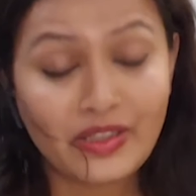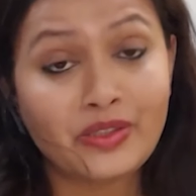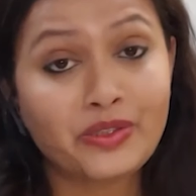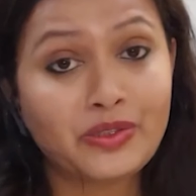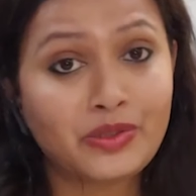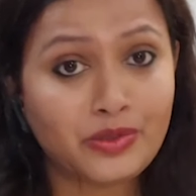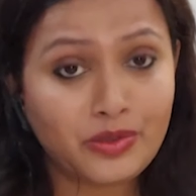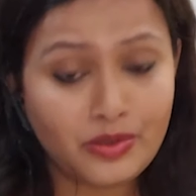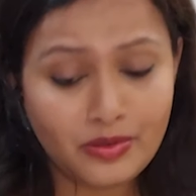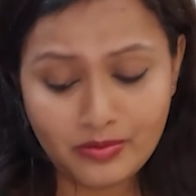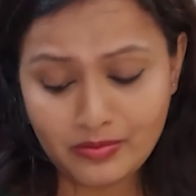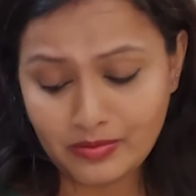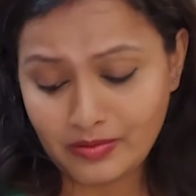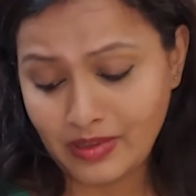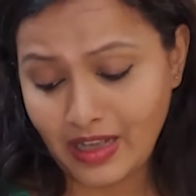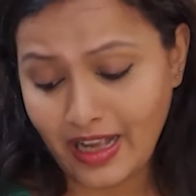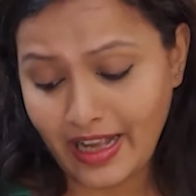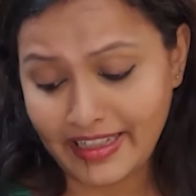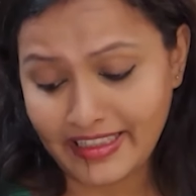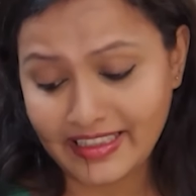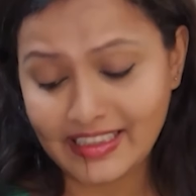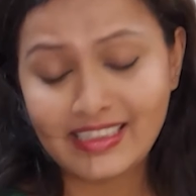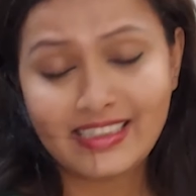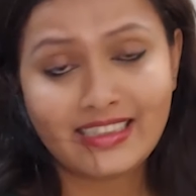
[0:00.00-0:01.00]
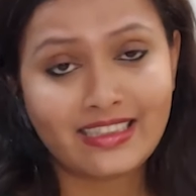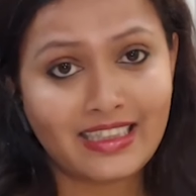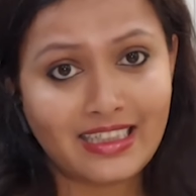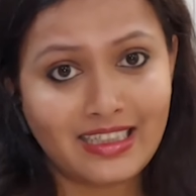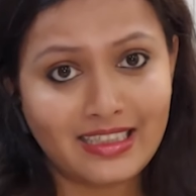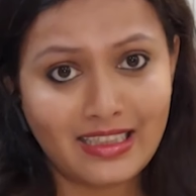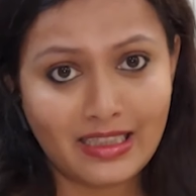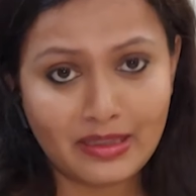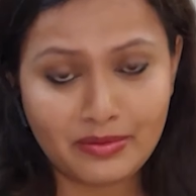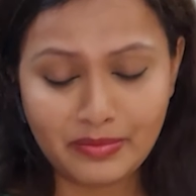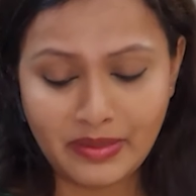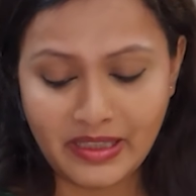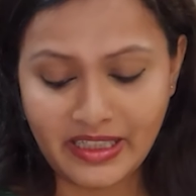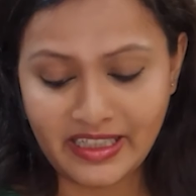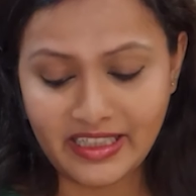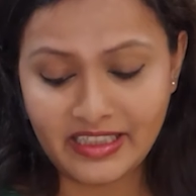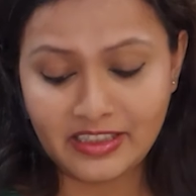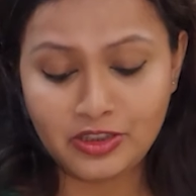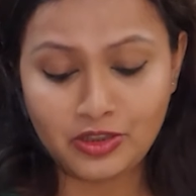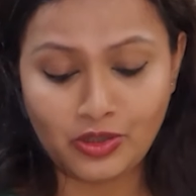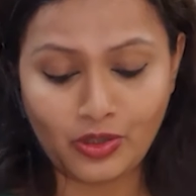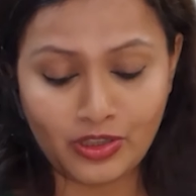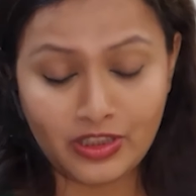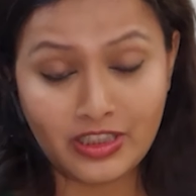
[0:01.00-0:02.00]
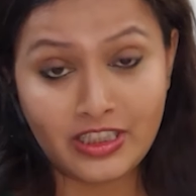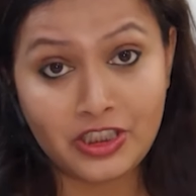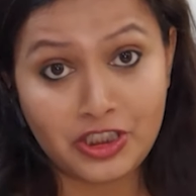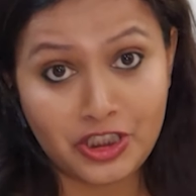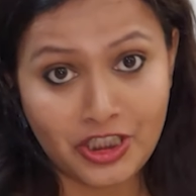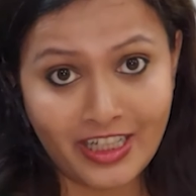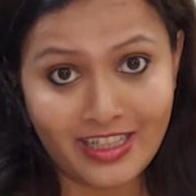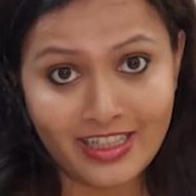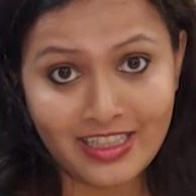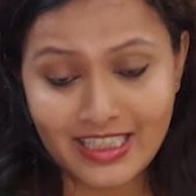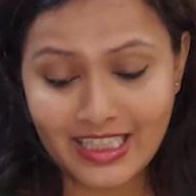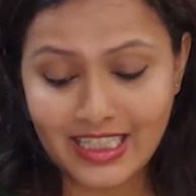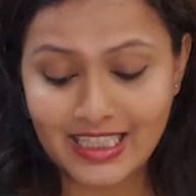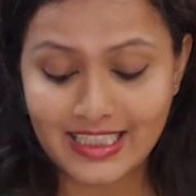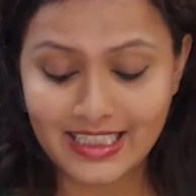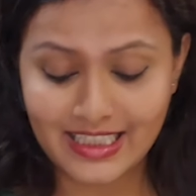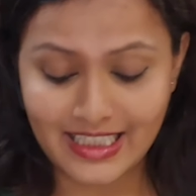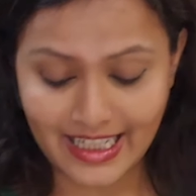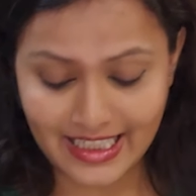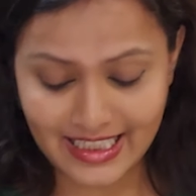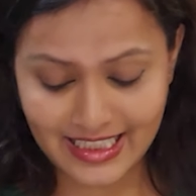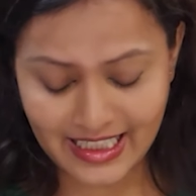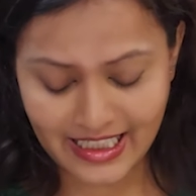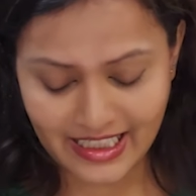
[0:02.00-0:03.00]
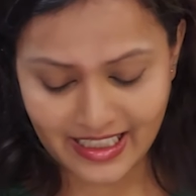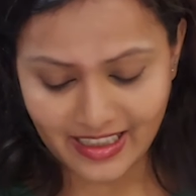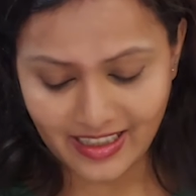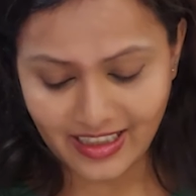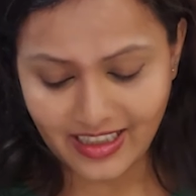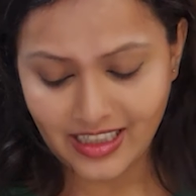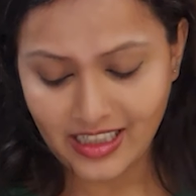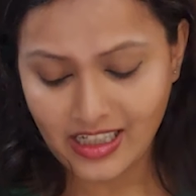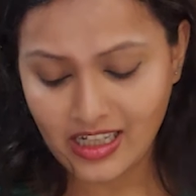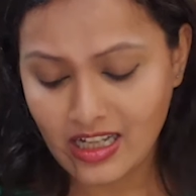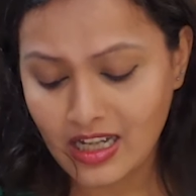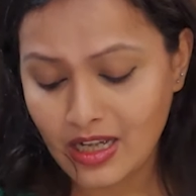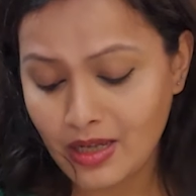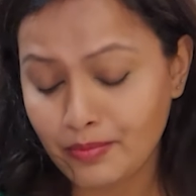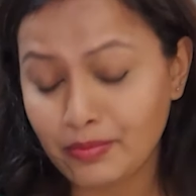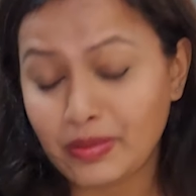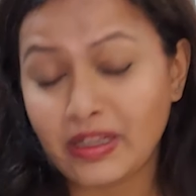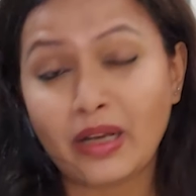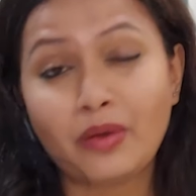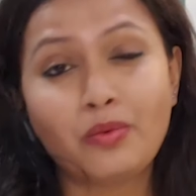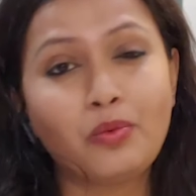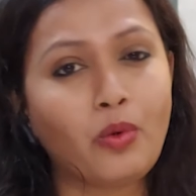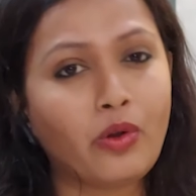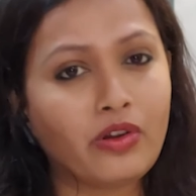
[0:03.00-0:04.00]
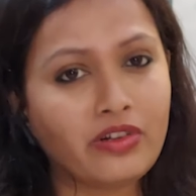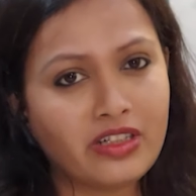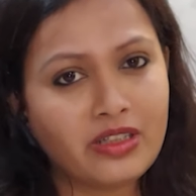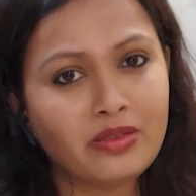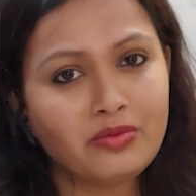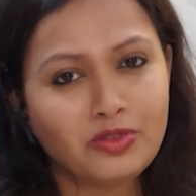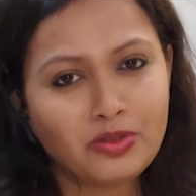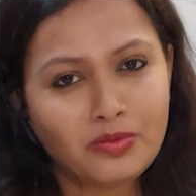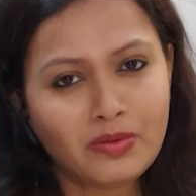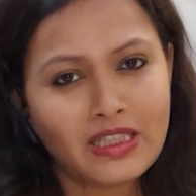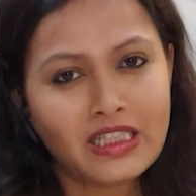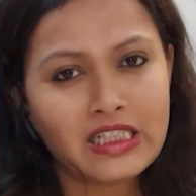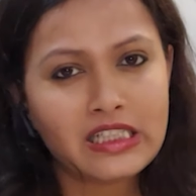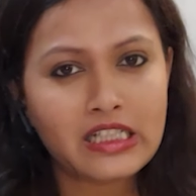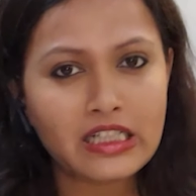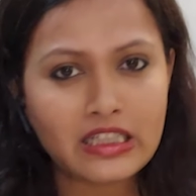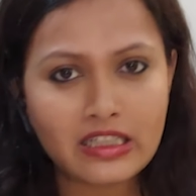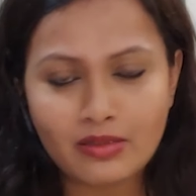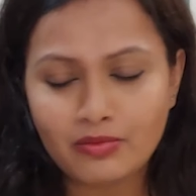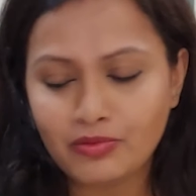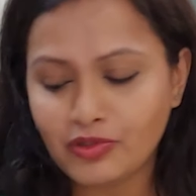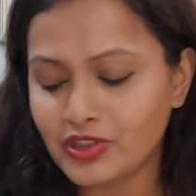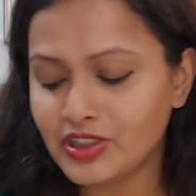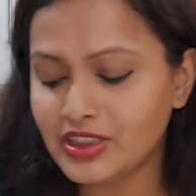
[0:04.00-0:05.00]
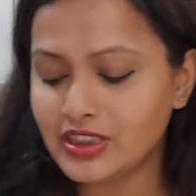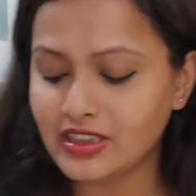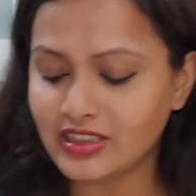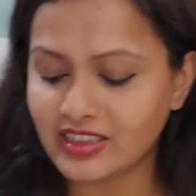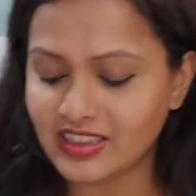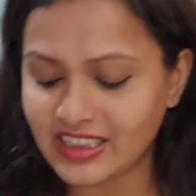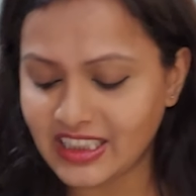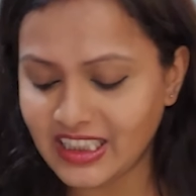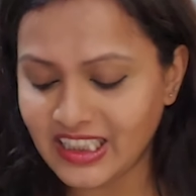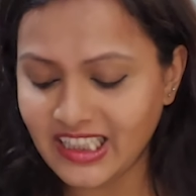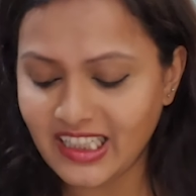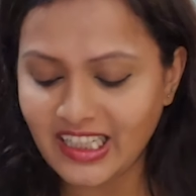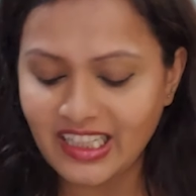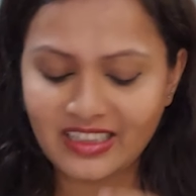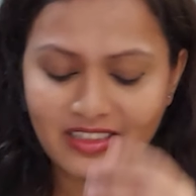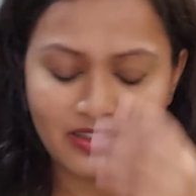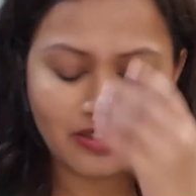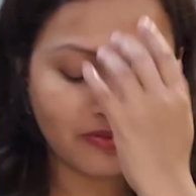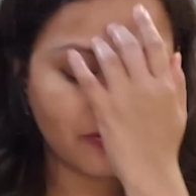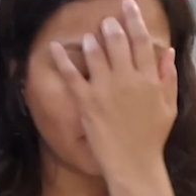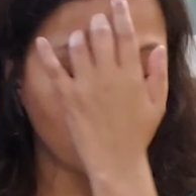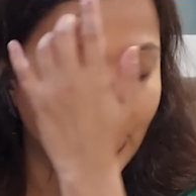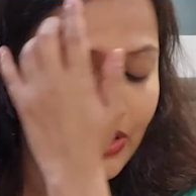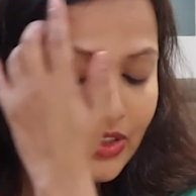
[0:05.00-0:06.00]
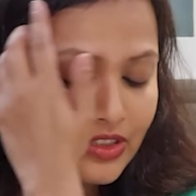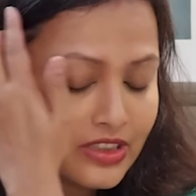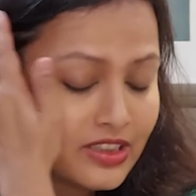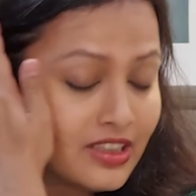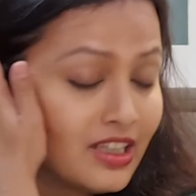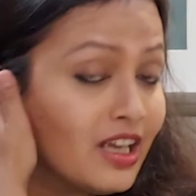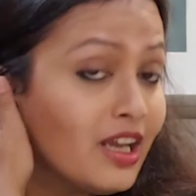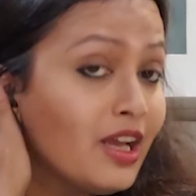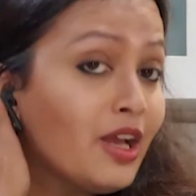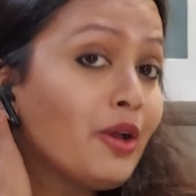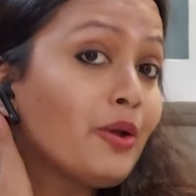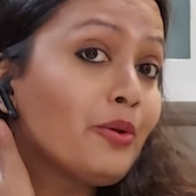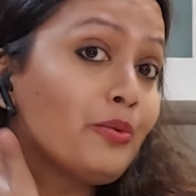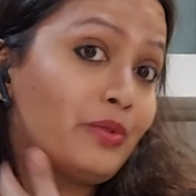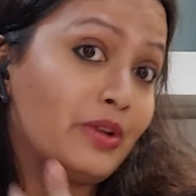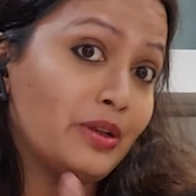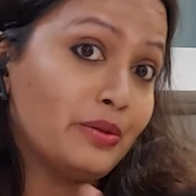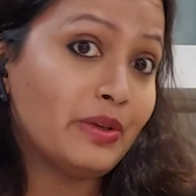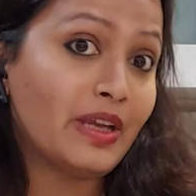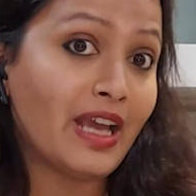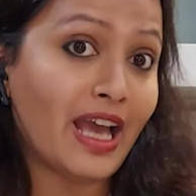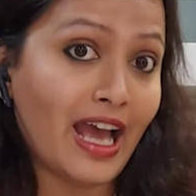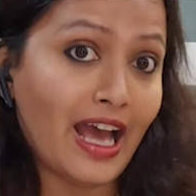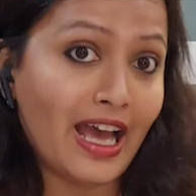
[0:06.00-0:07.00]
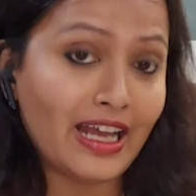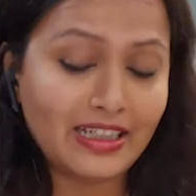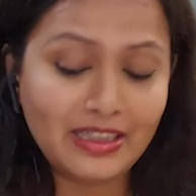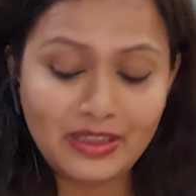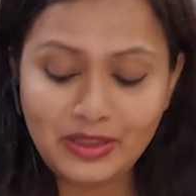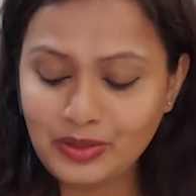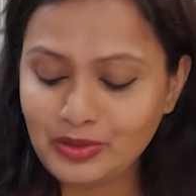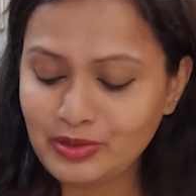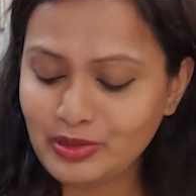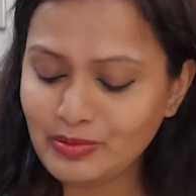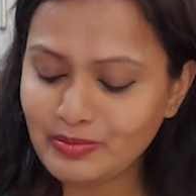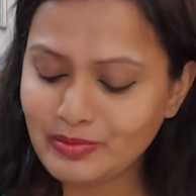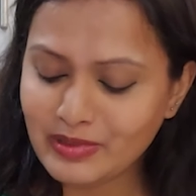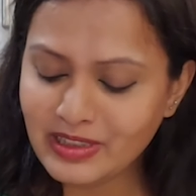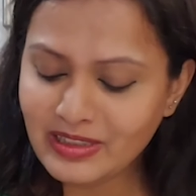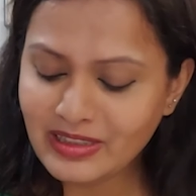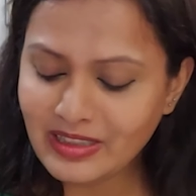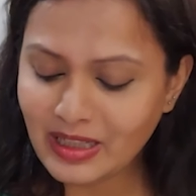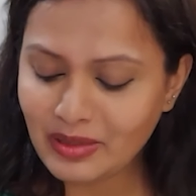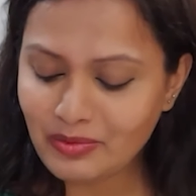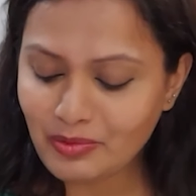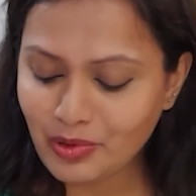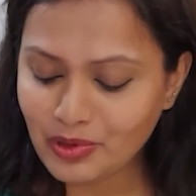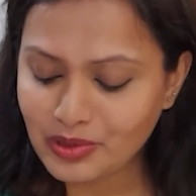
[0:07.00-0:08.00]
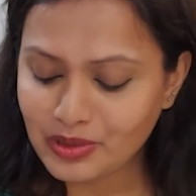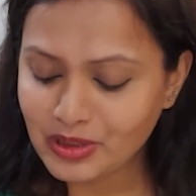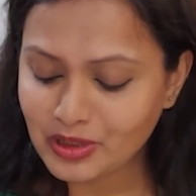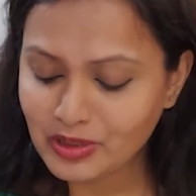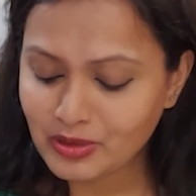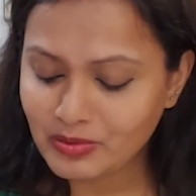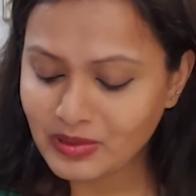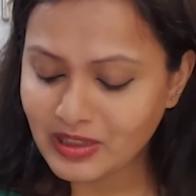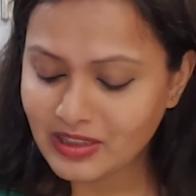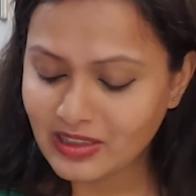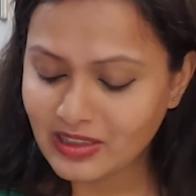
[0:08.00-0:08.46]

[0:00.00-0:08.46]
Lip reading: So I can see that my chocolate shells are setting, but I want them to be a little more sturdy, and of course when we add it to the milk I want it to be a